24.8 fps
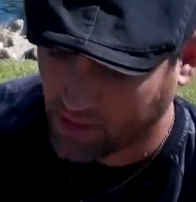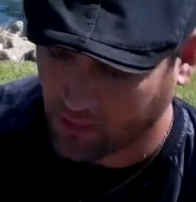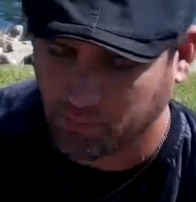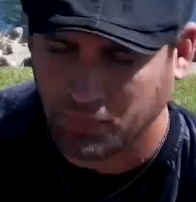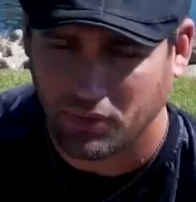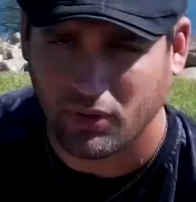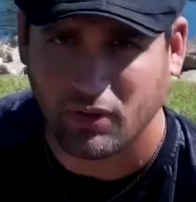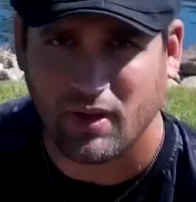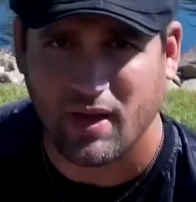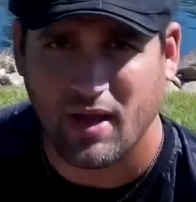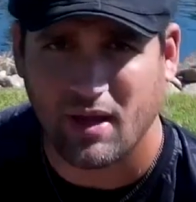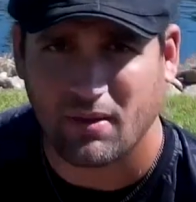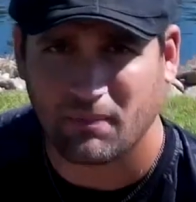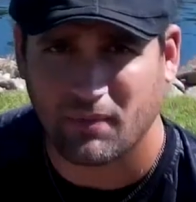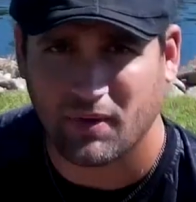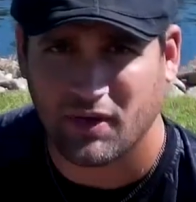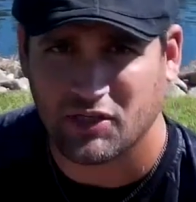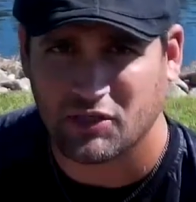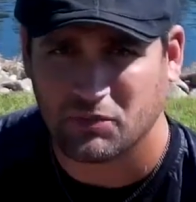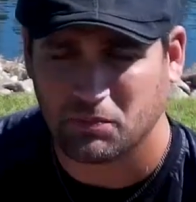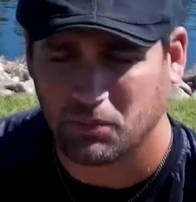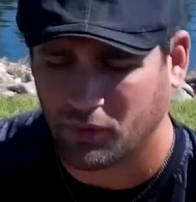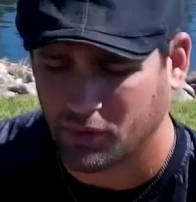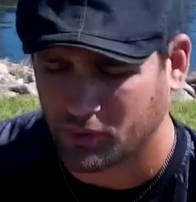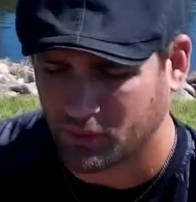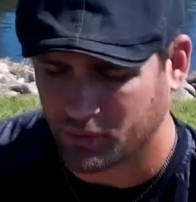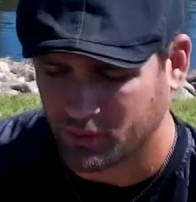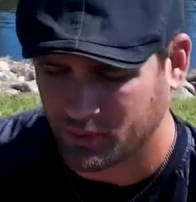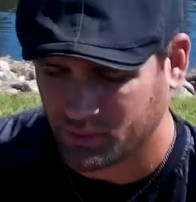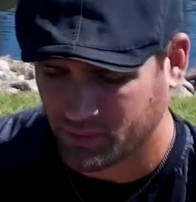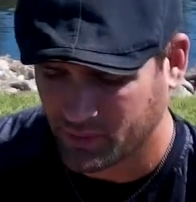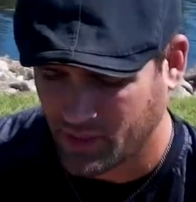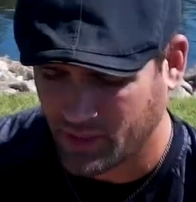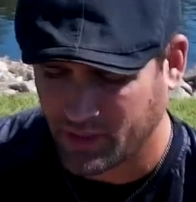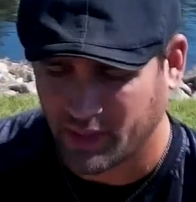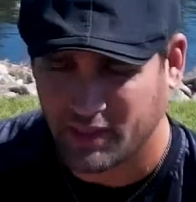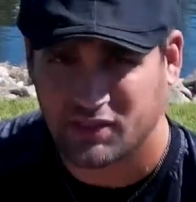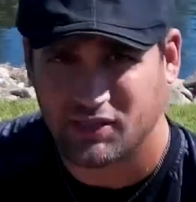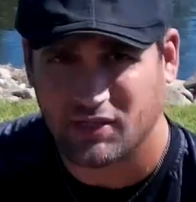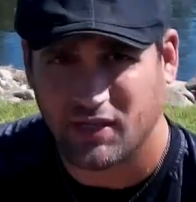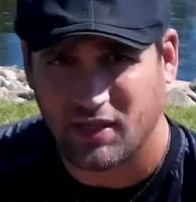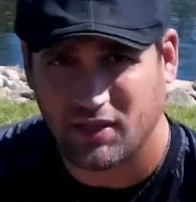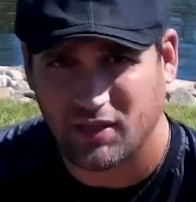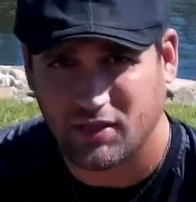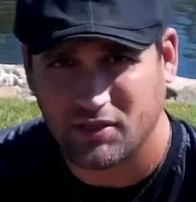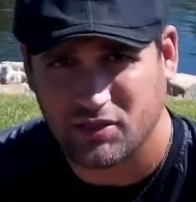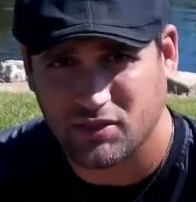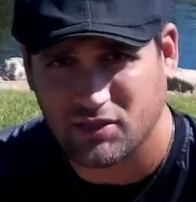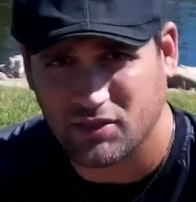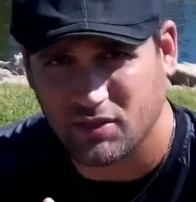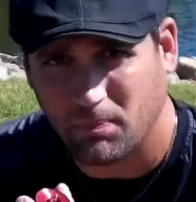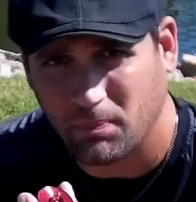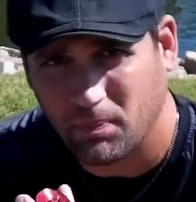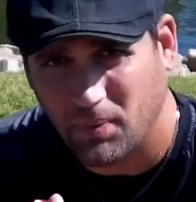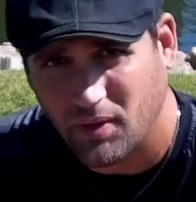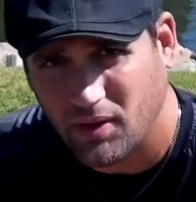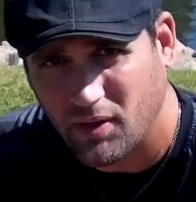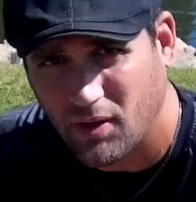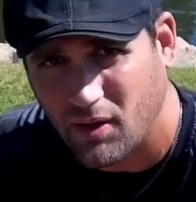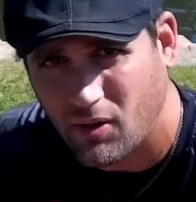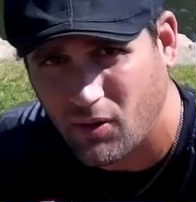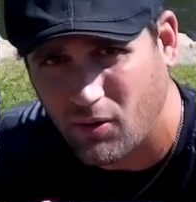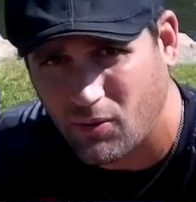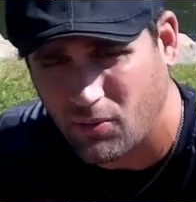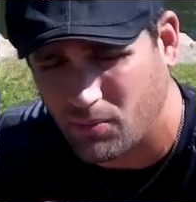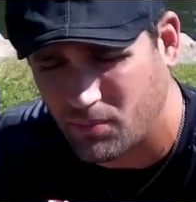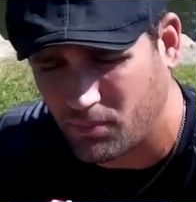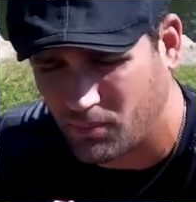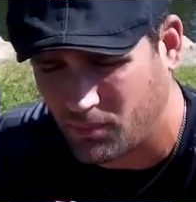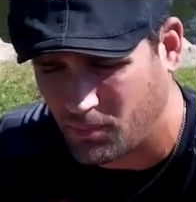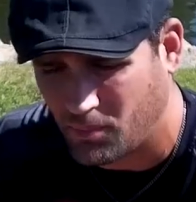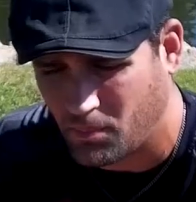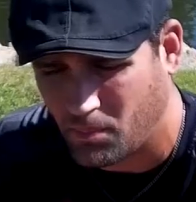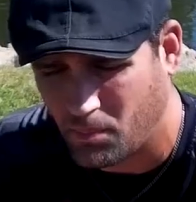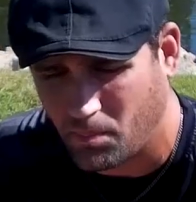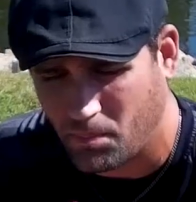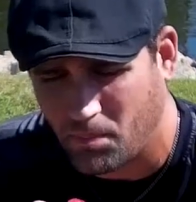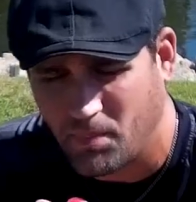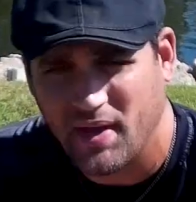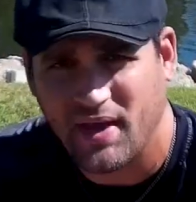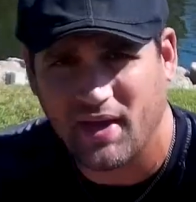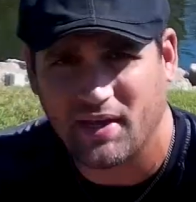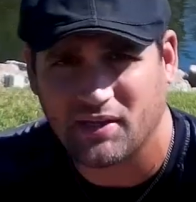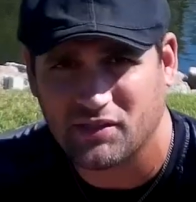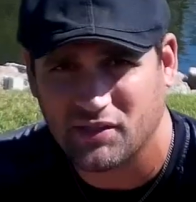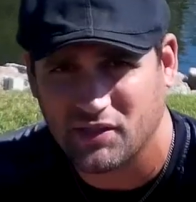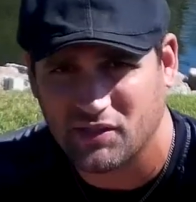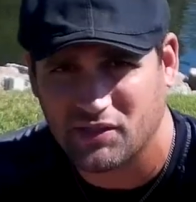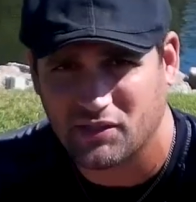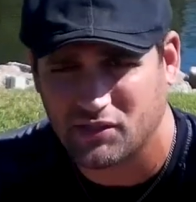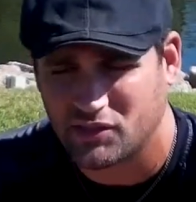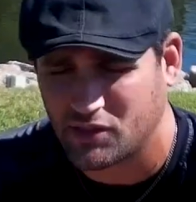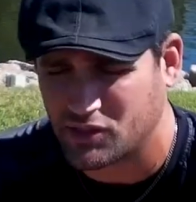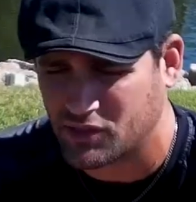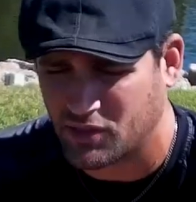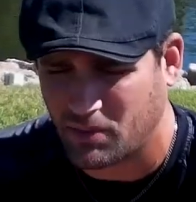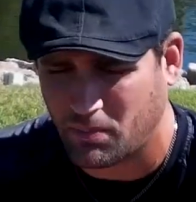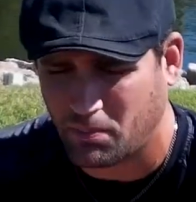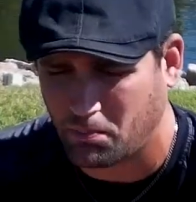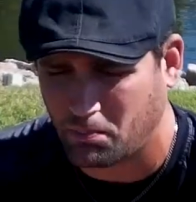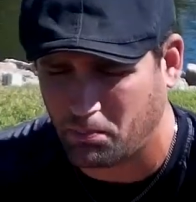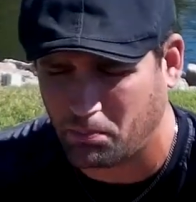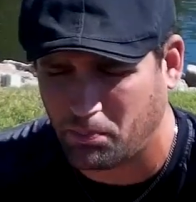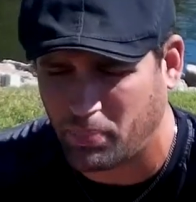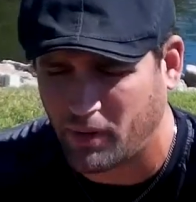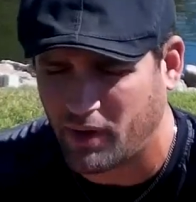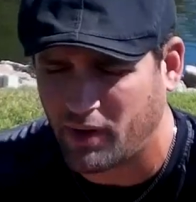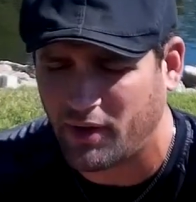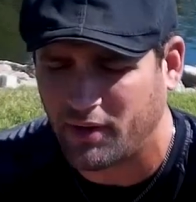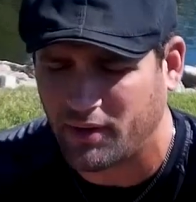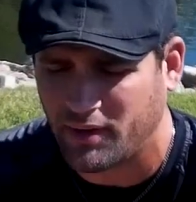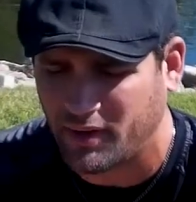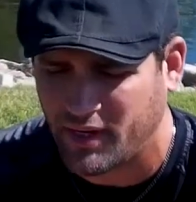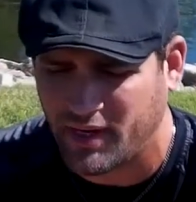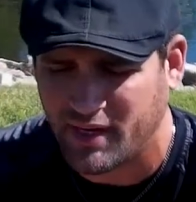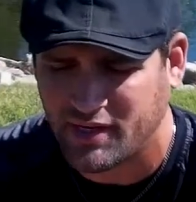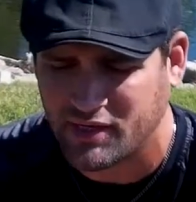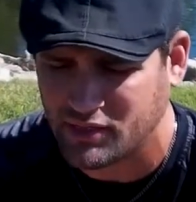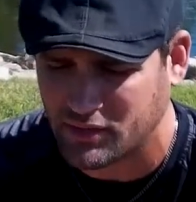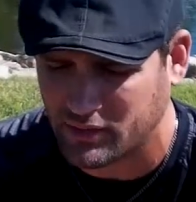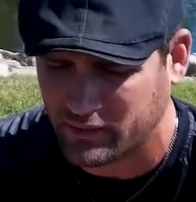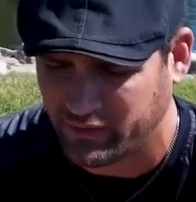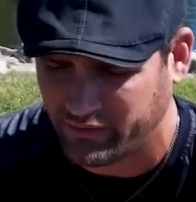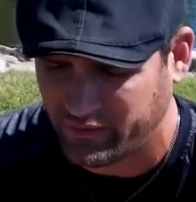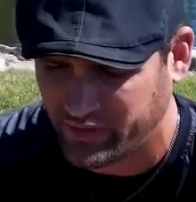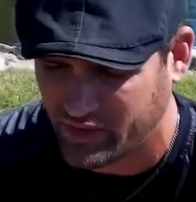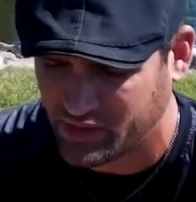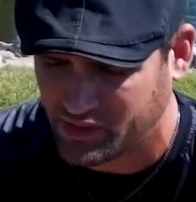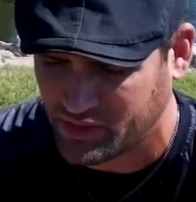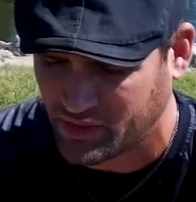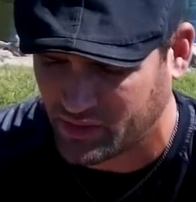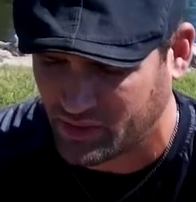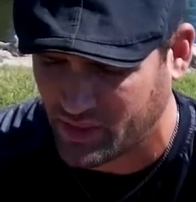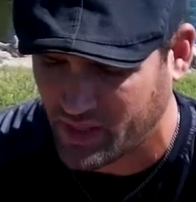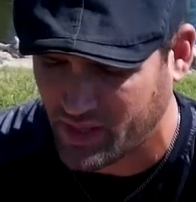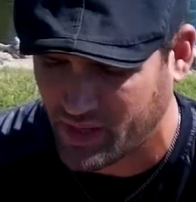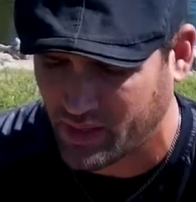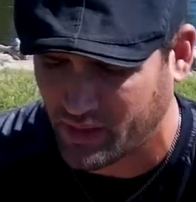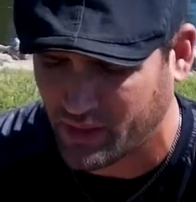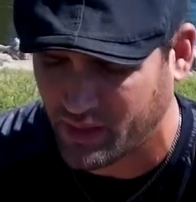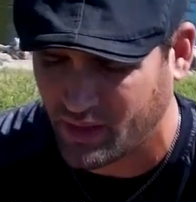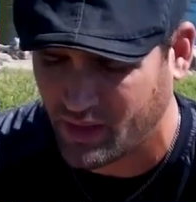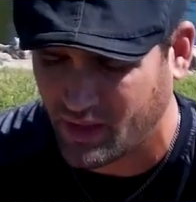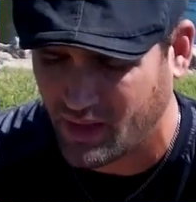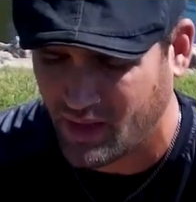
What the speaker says: can pull out my spool. Now let's say this is a big old mess. This is just a bird nest of fishing line.